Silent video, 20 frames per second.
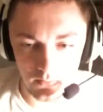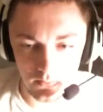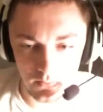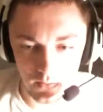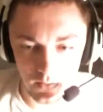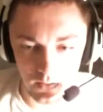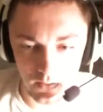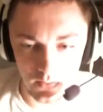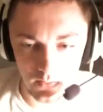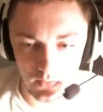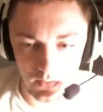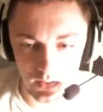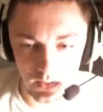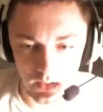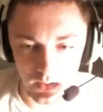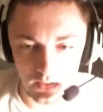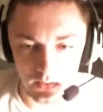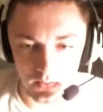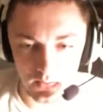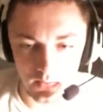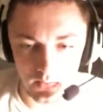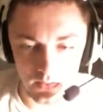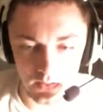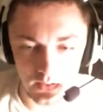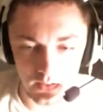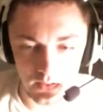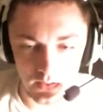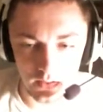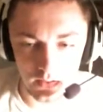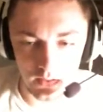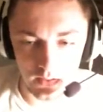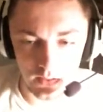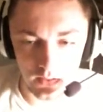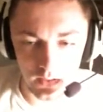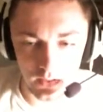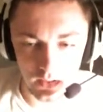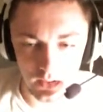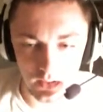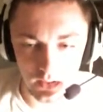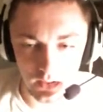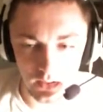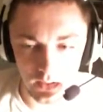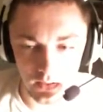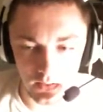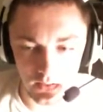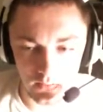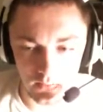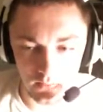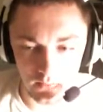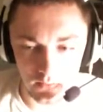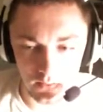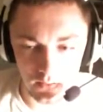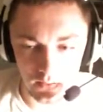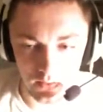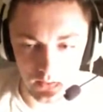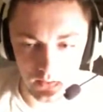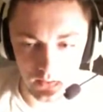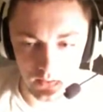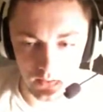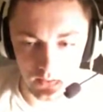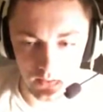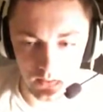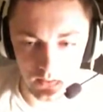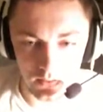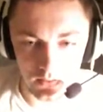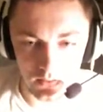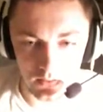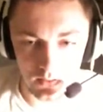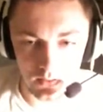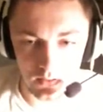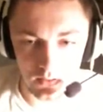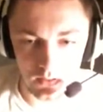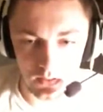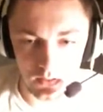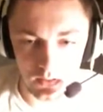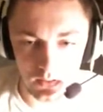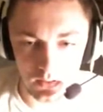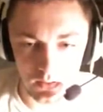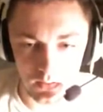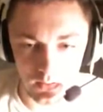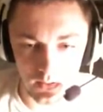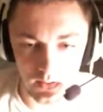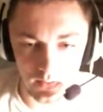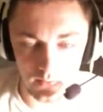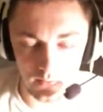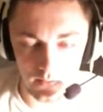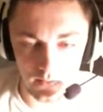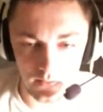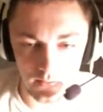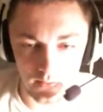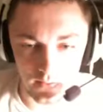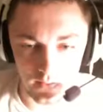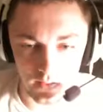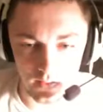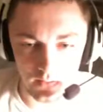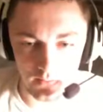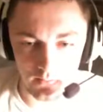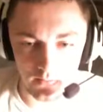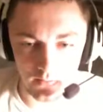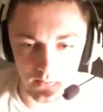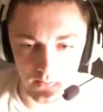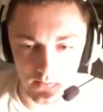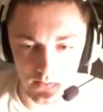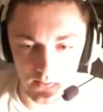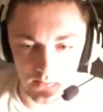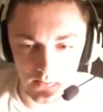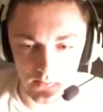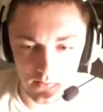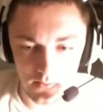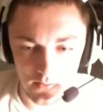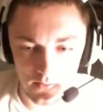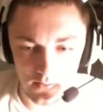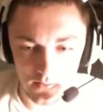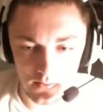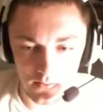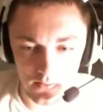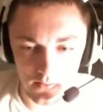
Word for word: Got a rock over here. I highly doubt there's one on there. Yeah, I'm not even gonna stop because I'm kind of scared.